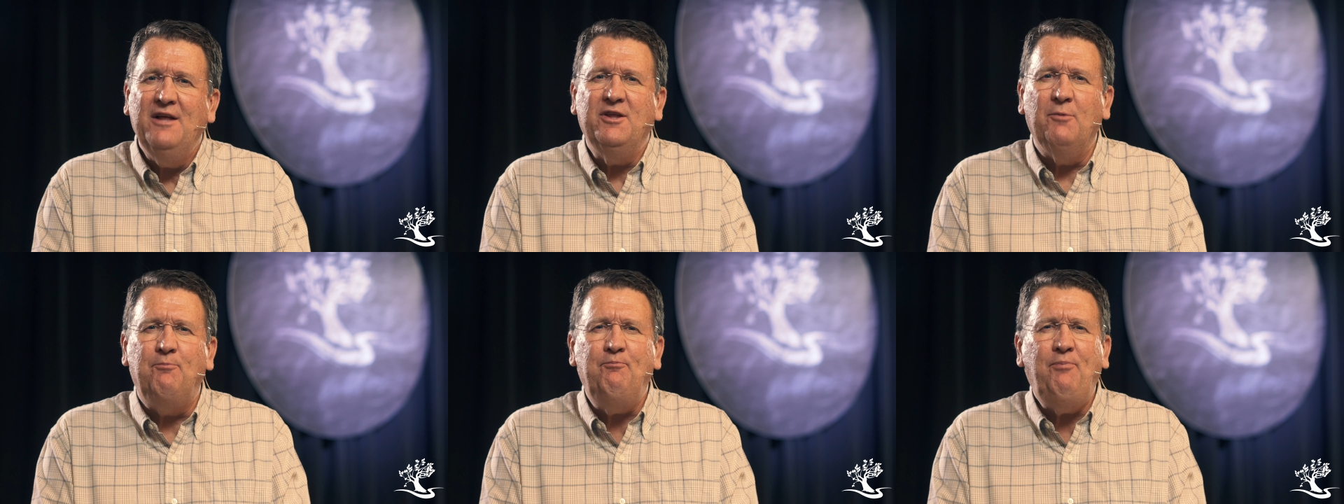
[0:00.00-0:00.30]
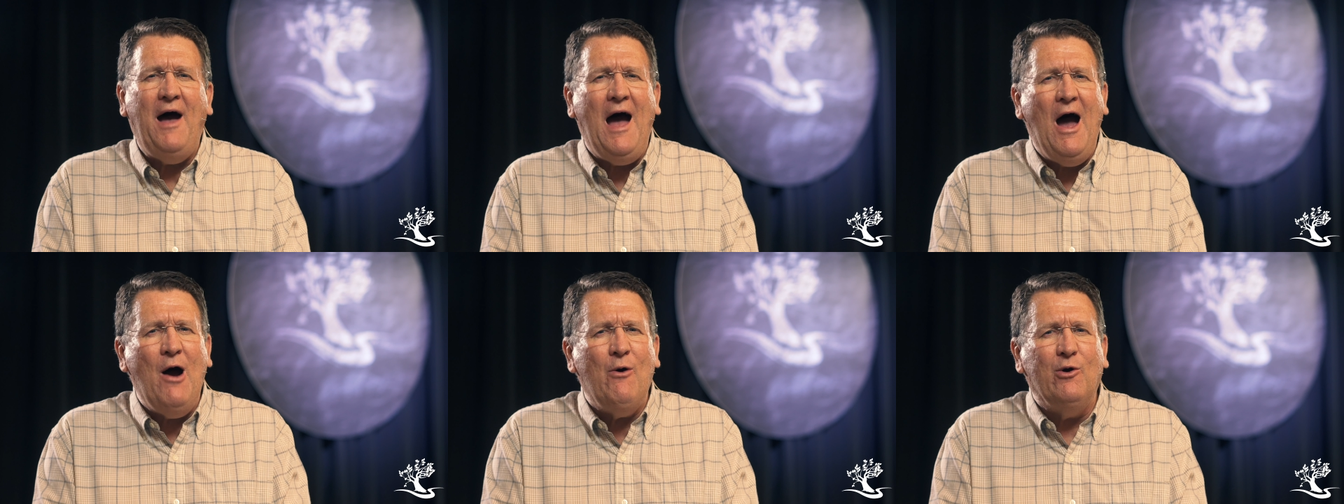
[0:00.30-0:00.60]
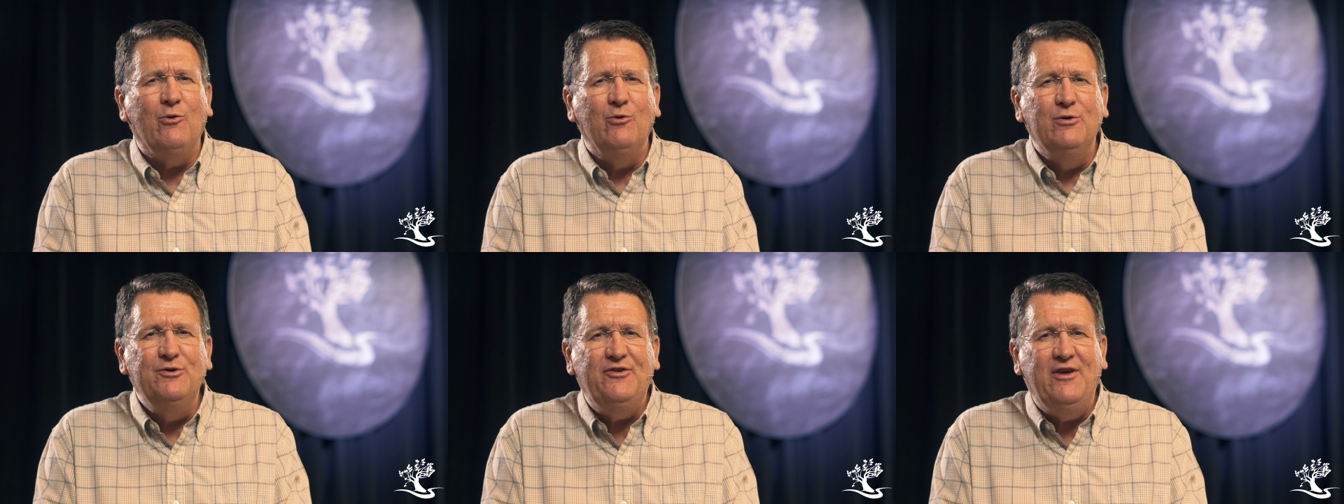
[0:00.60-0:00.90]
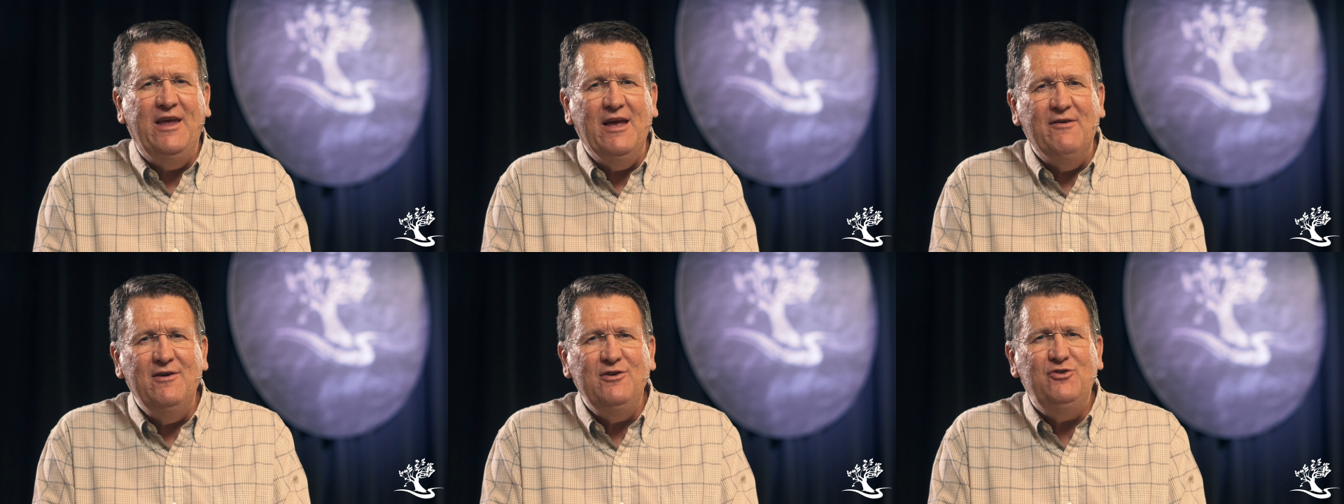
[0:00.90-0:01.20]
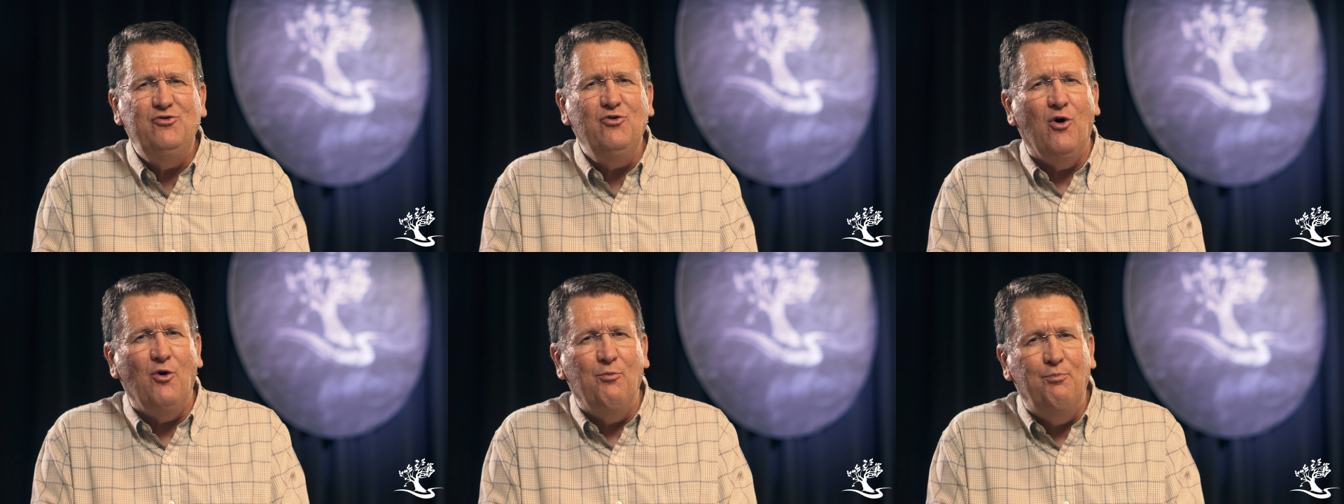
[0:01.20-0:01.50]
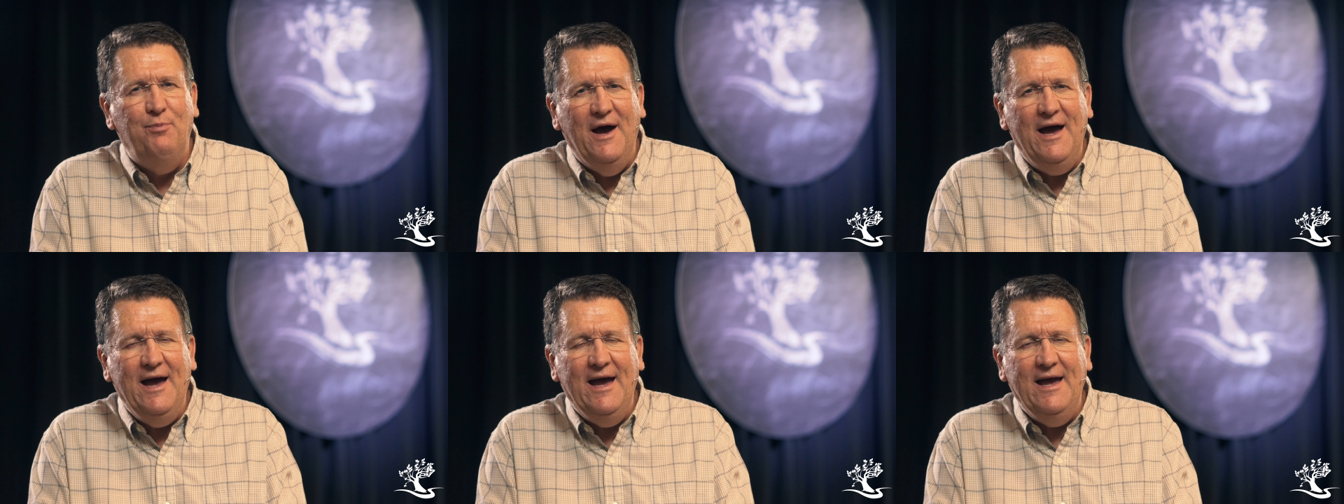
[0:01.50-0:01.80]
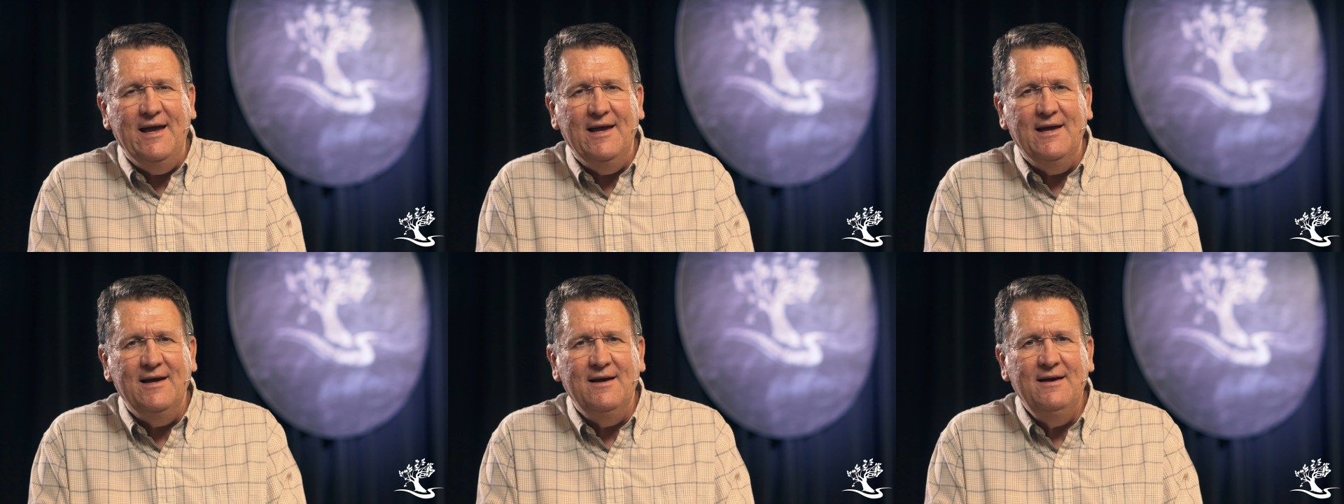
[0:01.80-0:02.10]
the power was given to
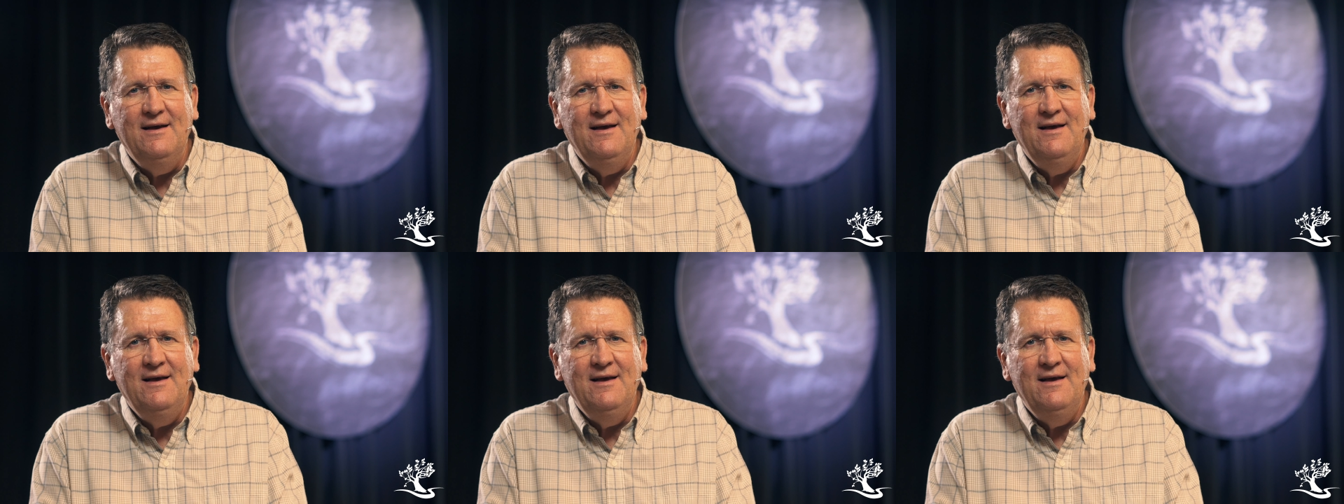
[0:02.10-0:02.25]
obey.